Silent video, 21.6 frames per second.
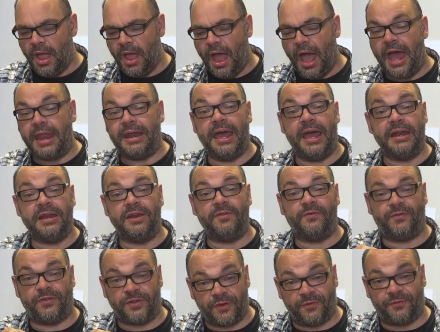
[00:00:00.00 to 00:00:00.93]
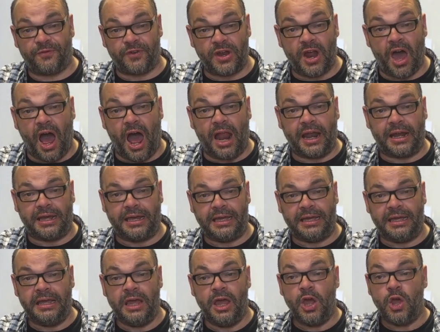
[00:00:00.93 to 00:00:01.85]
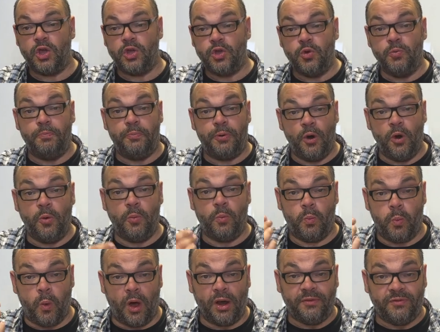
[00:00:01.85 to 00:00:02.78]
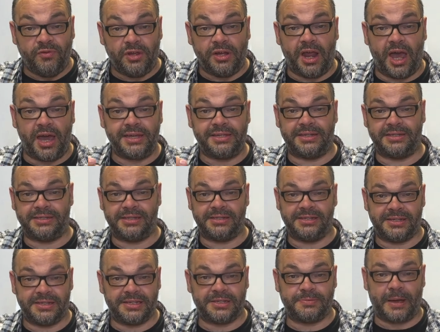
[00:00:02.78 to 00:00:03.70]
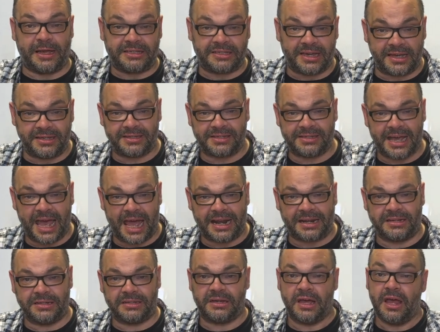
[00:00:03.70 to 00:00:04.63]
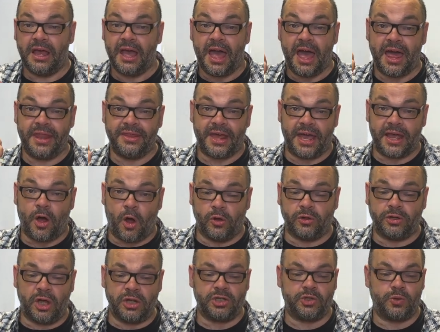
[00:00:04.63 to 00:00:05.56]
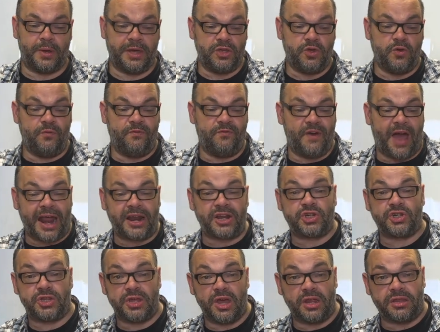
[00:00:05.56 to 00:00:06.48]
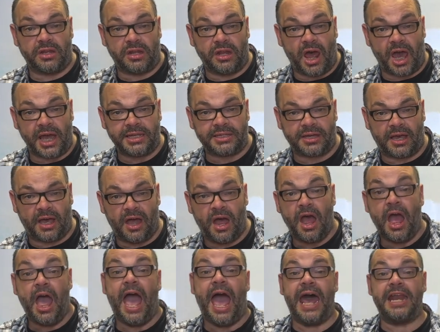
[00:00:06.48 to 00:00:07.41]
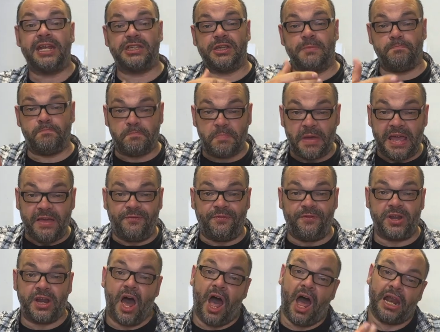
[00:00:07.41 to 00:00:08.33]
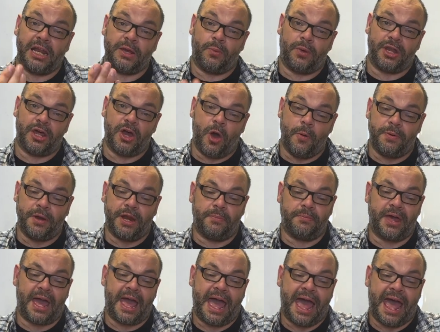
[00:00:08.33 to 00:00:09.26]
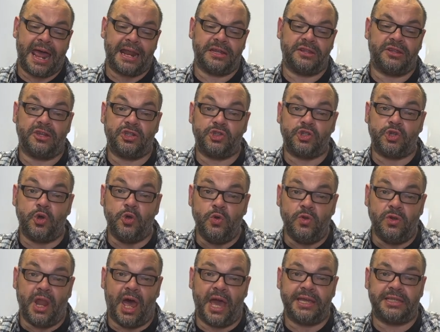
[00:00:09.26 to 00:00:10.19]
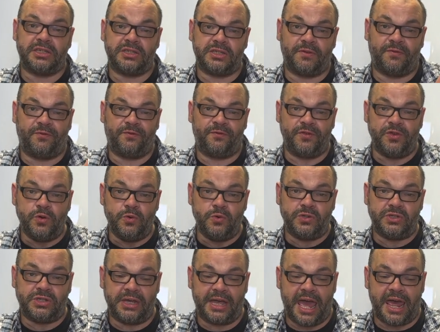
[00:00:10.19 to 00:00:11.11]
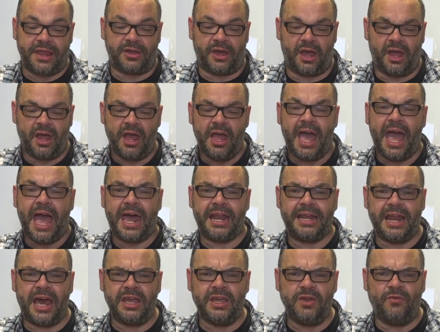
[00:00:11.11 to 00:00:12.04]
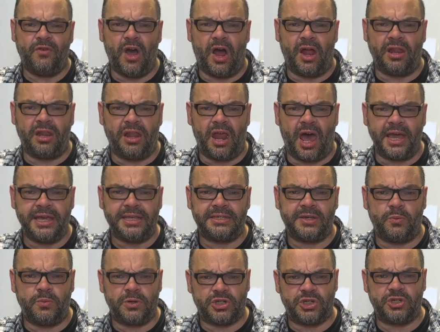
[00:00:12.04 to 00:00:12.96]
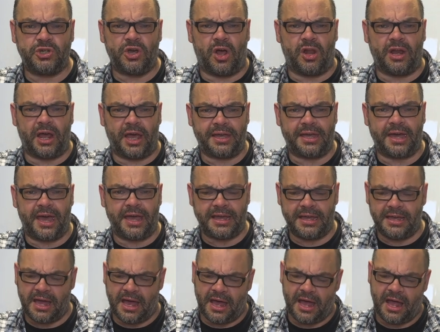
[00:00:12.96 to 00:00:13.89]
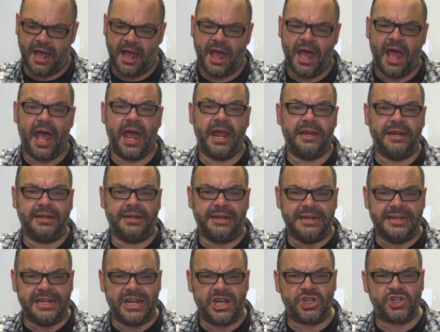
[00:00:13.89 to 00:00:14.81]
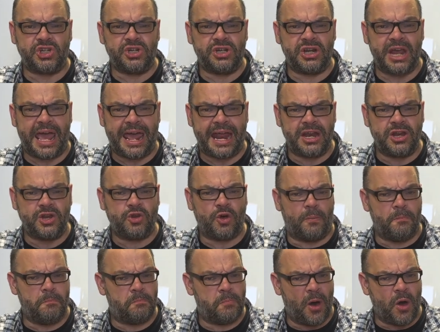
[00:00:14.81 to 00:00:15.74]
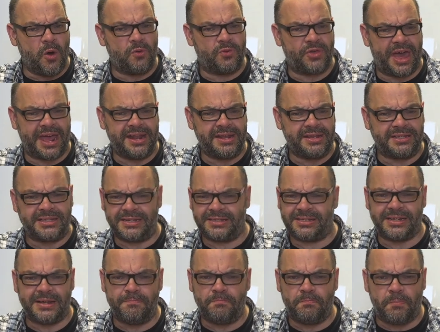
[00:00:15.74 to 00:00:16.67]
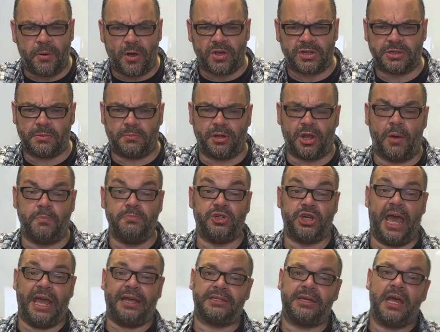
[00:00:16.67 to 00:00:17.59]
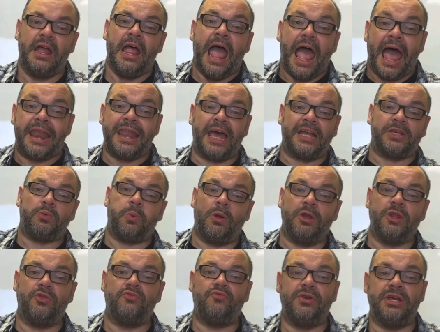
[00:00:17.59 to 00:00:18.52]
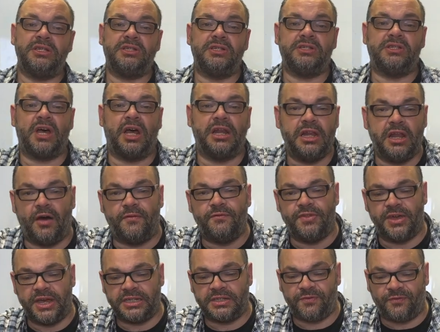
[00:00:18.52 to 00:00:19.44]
And then for the finale, you put one of the lighters into the spectator's hand and they hold on to it. You vanish the other lighter. And as a big finale, when they open up their hand, the two lighters have fused together. And now you've got a lighter which has got like a uh, an ignition end on both ends. It's an impossible object. And that's one of the reasons I love this.